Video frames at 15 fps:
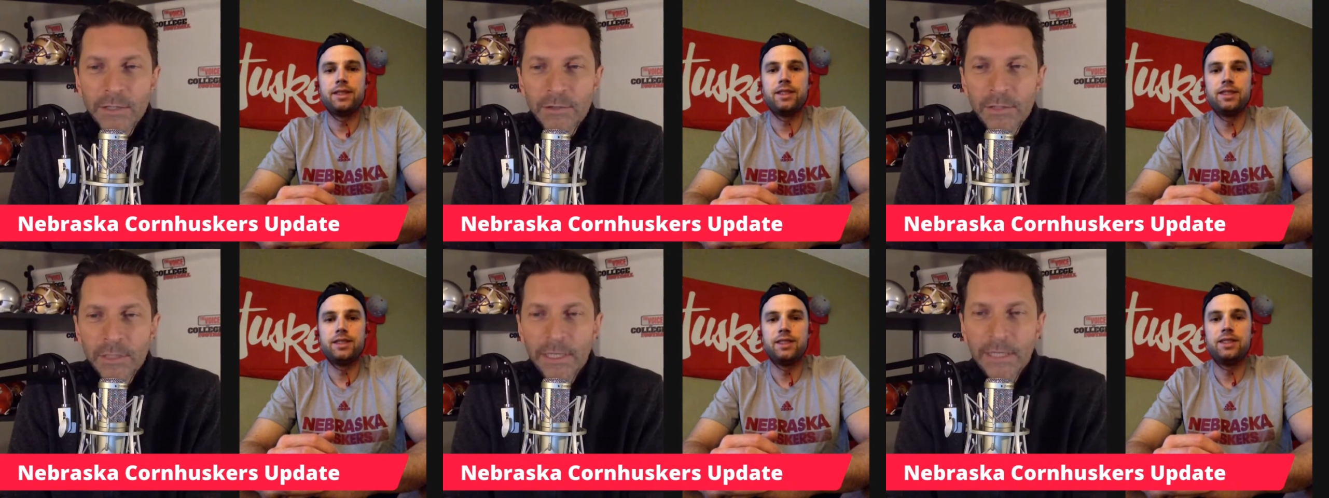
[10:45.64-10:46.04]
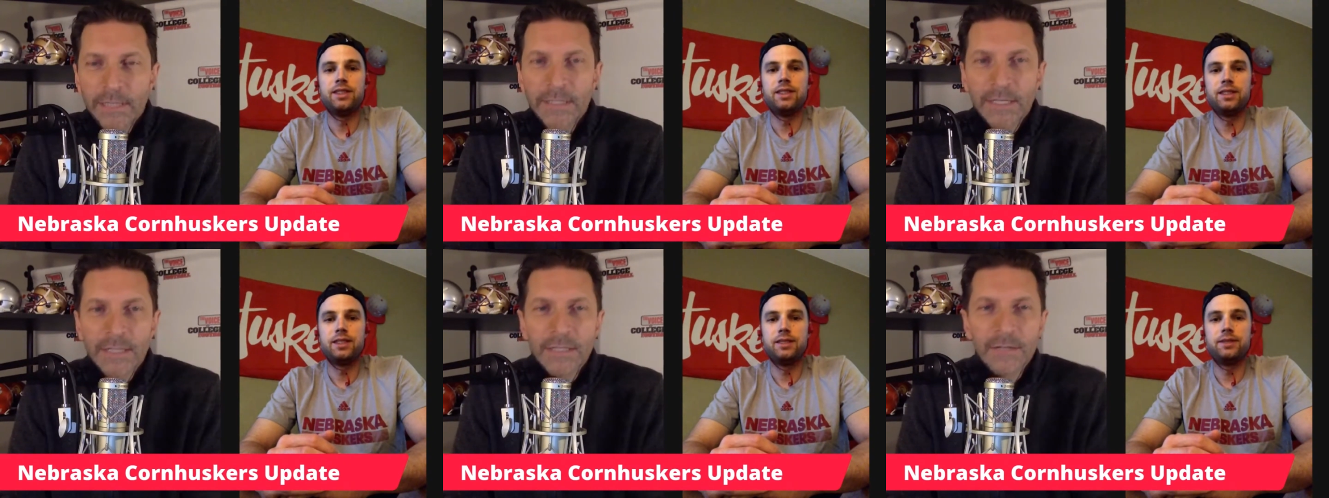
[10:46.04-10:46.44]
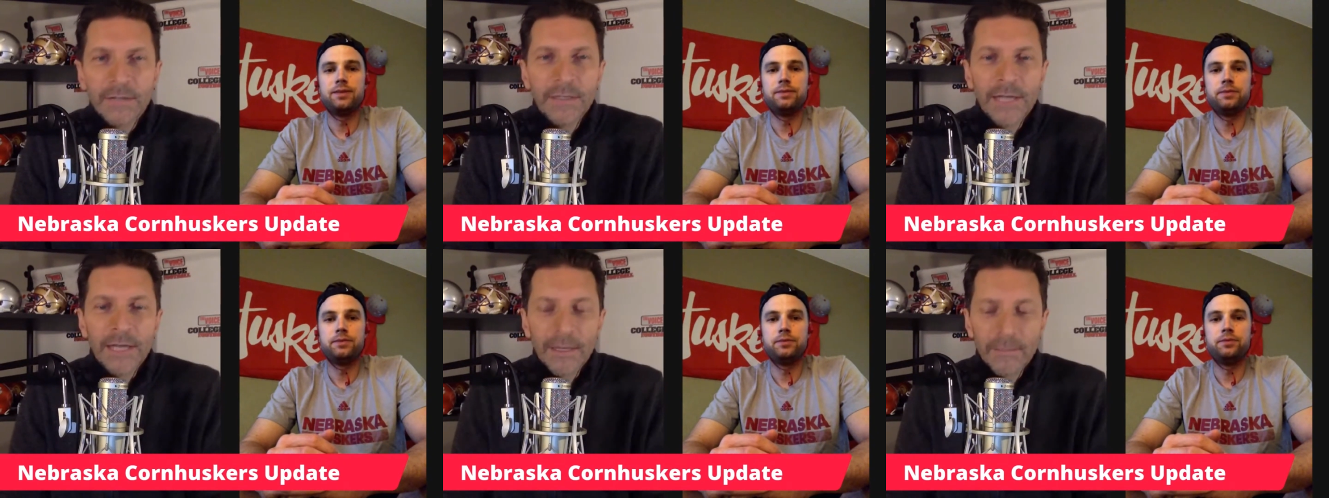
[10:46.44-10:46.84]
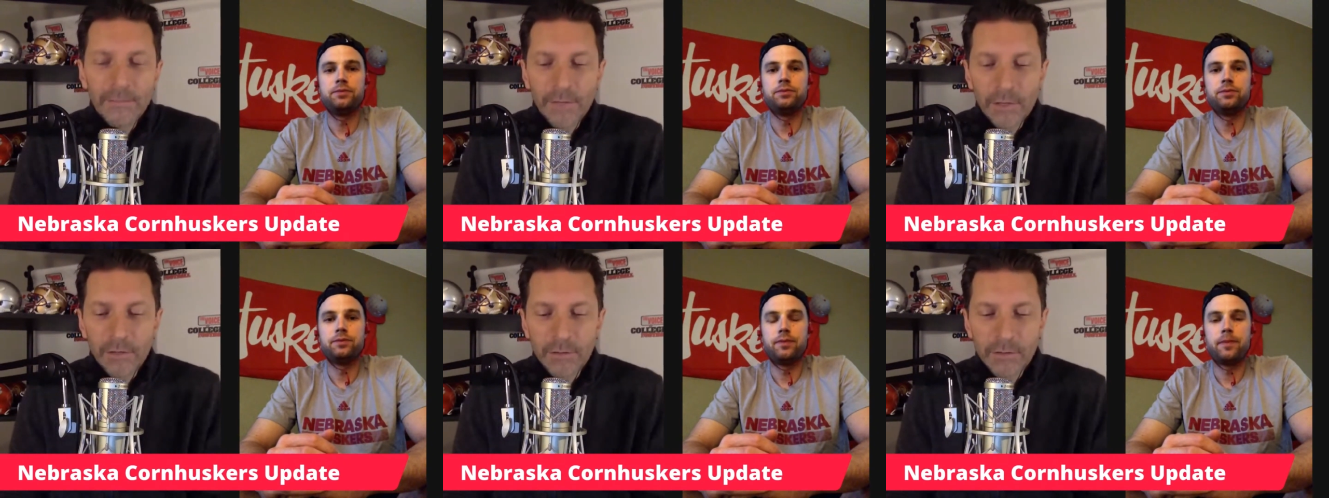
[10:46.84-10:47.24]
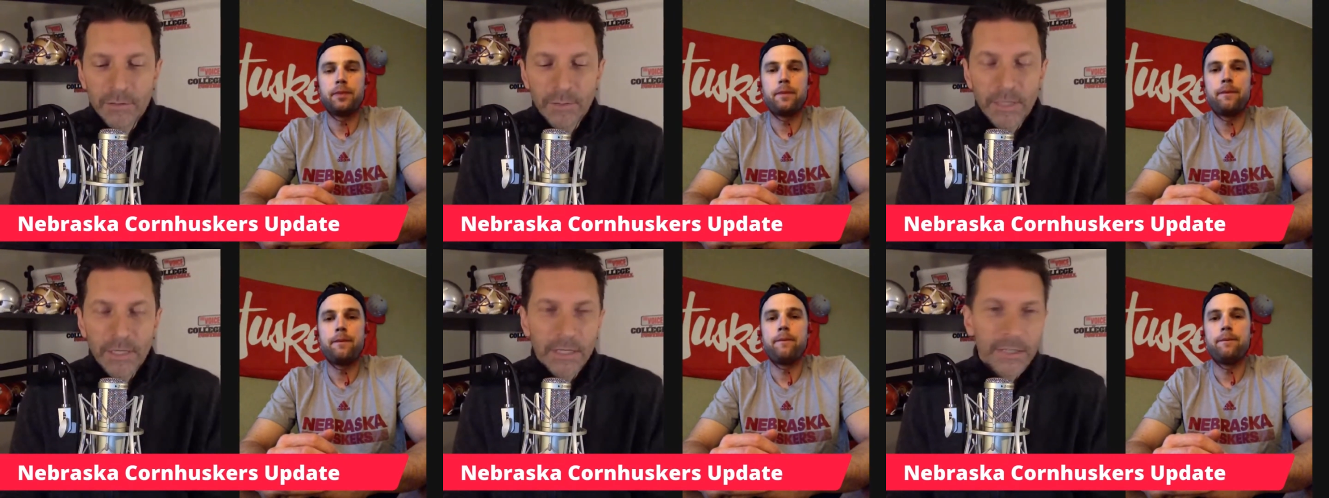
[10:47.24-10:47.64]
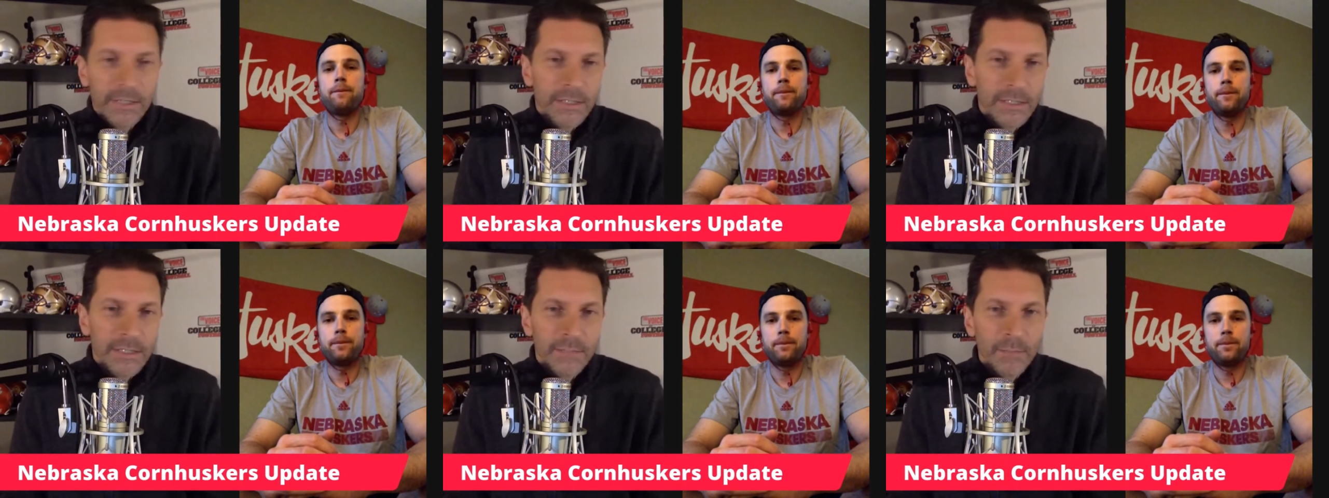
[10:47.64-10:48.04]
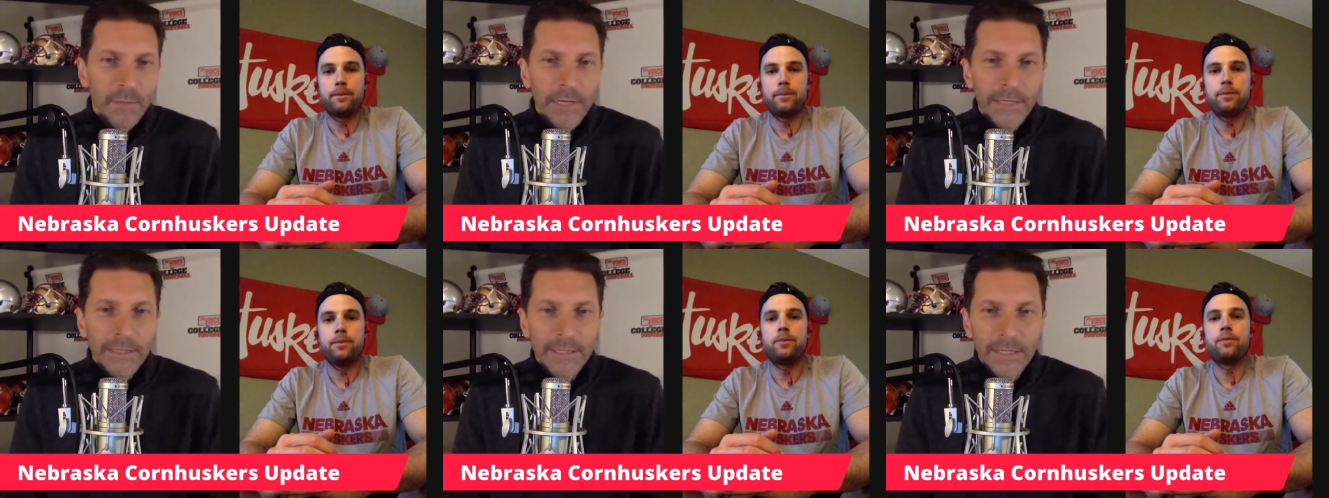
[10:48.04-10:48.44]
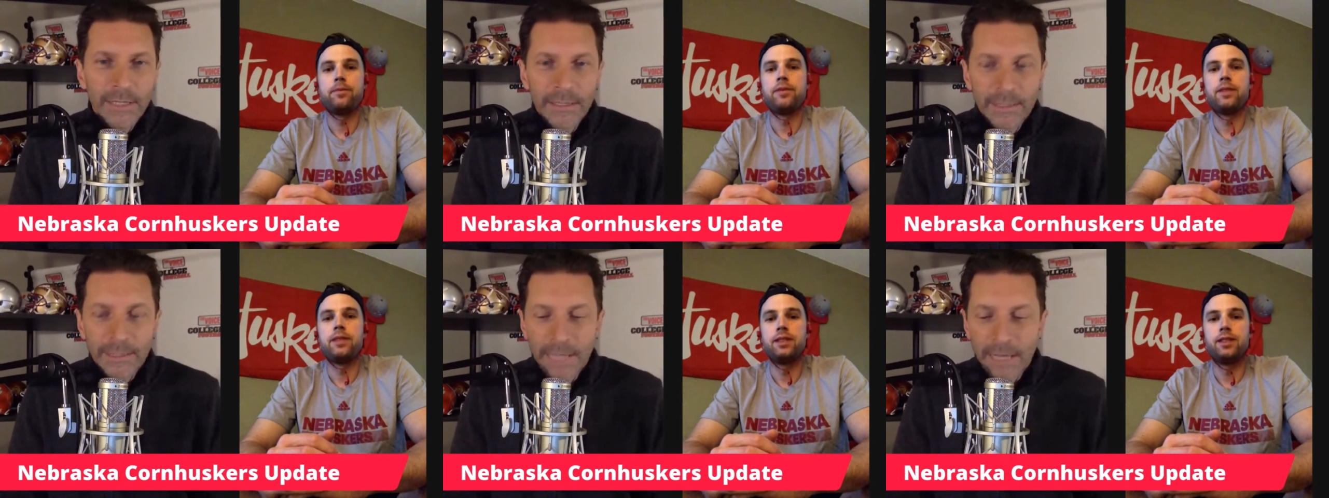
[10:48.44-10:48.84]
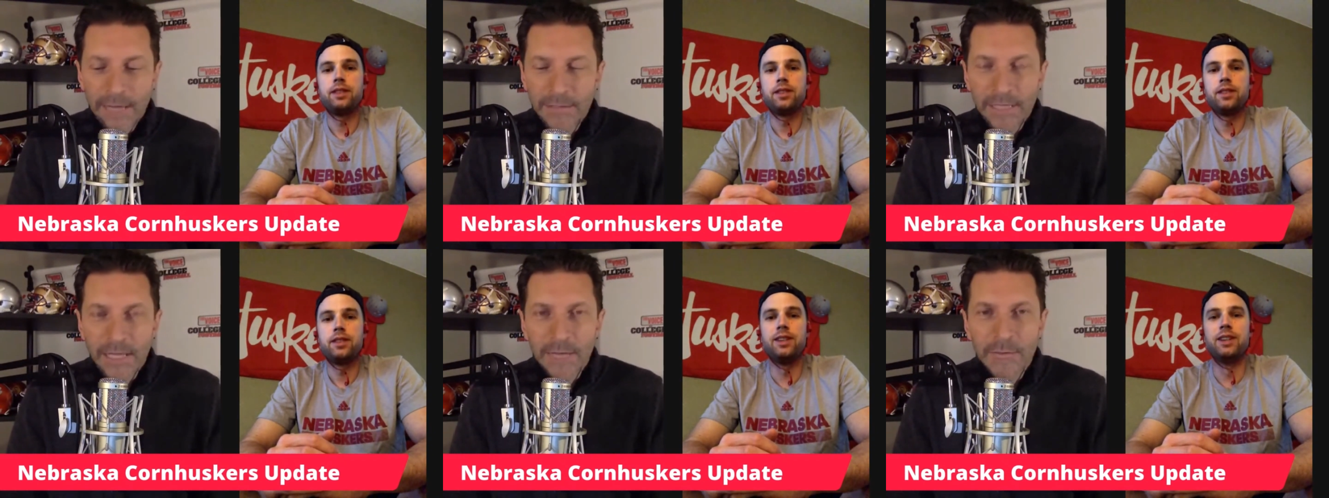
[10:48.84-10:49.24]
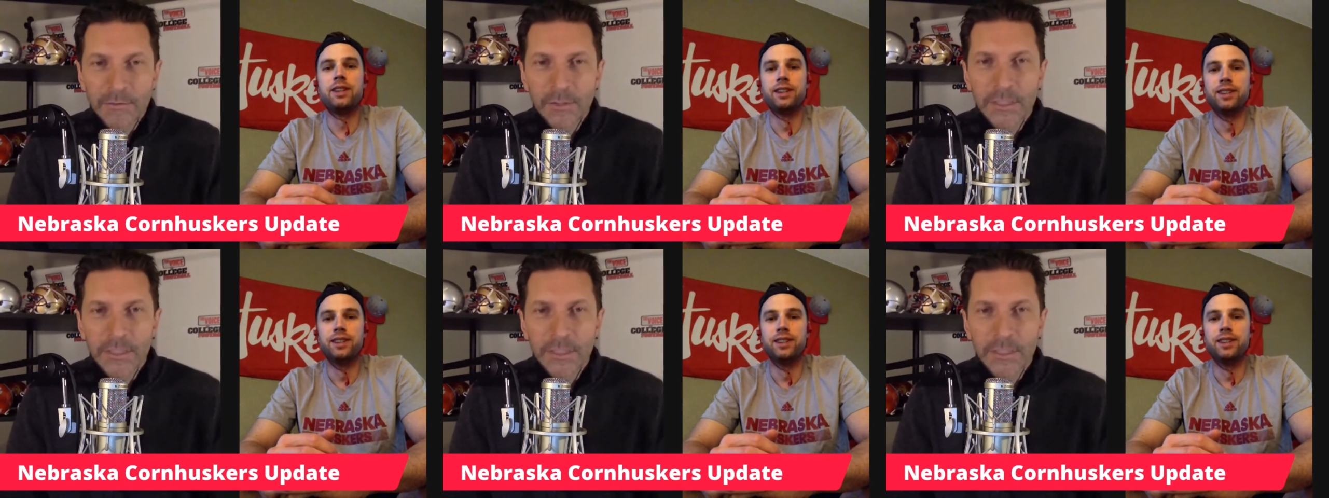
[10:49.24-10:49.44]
Speaker 1: Certainly gets us a lot of views because despite uh, the downtimes